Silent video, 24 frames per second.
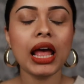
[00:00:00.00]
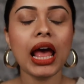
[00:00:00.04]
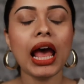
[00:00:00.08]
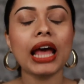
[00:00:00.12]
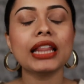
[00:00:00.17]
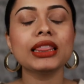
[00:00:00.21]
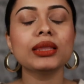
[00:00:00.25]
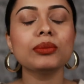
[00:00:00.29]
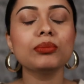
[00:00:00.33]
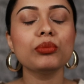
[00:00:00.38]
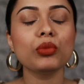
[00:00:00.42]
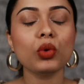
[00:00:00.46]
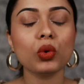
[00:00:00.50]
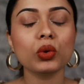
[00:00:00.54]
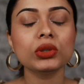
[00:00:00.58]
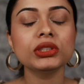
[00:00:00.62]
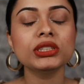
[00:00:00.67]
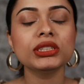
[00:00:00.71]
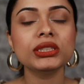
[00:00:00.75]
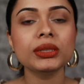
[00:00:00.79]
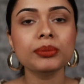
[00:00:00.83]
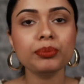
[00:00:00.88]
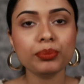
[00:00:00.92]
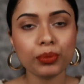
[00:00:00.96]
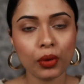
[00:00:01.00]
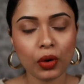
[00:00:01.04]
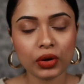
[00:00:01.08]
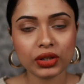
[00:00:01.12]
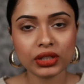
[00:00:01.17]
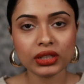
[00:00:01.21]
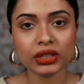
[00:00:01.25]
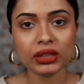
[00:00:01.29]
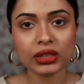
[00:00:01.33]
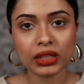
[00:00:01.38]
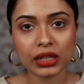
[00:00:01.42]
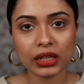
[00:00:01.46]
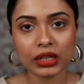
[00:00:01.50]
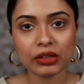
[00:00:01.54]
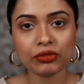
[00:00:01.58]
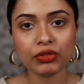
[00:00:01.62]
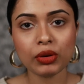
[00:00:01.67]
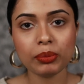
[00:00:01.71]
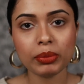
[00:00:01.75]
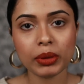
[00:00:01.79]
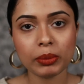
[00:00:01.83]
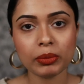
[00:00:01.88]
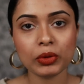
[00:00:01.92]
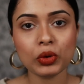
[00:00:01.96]
And the most important thing for
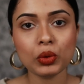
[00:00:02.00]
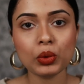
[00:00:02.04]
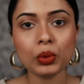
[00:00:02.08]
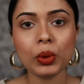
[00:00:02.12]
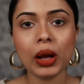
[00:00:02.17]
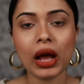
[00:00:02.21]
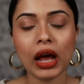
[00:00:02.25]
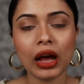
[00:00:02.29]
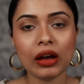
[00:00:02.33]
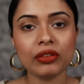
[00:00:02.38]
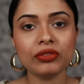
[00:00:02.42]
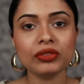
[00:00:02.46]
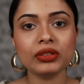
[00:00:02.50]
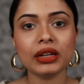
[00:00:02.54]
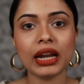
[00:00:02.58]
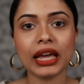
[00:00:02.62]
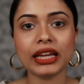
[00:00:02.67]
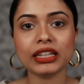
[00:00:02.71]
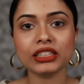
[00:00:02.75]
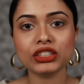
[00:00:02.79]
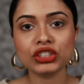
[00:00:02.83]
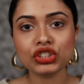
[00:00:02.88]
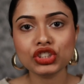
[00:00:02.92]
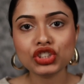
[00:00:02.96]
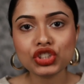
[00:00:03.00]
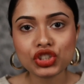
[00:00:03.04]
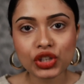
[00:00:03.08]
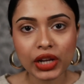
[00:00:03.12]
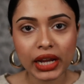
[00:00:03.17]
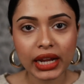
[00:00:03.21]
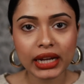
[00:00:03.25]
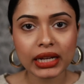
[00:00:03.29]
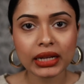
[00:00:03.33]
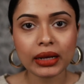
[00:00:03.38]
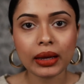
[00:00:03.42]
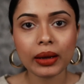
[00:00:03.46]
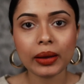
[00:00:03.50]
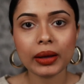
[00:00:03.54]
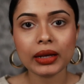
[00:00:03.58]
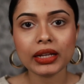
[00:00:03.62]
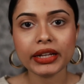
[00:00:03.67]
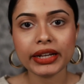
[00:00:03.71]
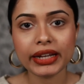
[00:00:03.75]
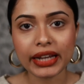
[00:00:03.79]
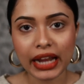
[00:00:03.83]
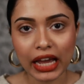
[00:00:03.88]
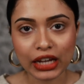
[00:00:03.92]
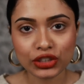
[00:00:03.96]
people who have straight
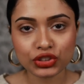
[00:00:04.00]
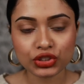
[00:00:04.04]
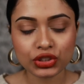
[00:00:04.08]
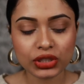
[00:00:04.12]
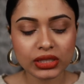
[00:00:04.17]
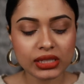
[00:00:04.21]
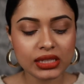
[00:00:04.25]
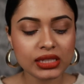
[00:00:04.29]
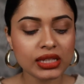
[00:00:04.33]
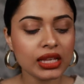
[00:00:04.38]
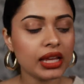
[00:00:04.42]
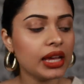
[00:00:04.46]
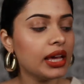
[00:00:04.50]
lashes